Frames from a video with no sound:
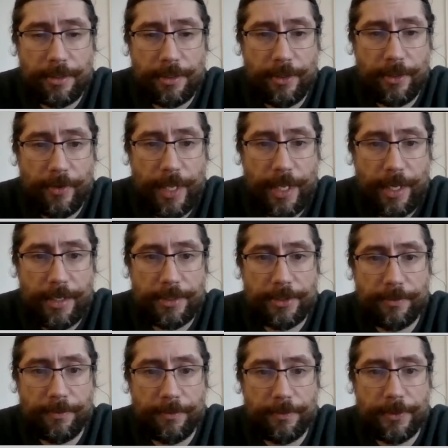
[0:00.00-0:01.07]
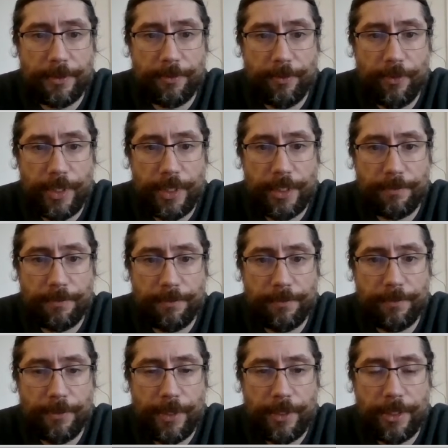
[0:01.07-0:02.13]
that has some pretty
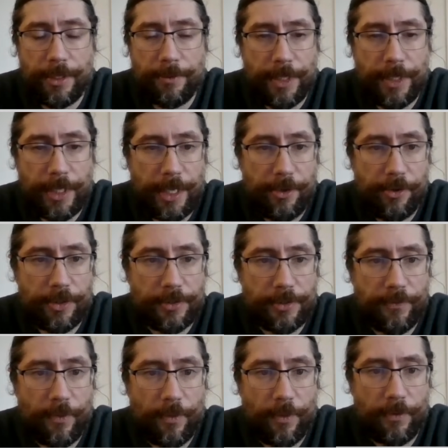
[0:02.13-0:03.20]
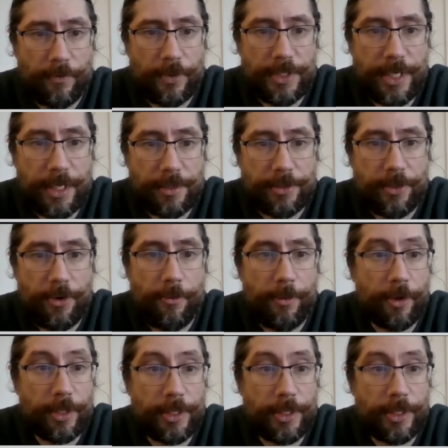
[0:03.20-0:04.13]
good implications for telescoping,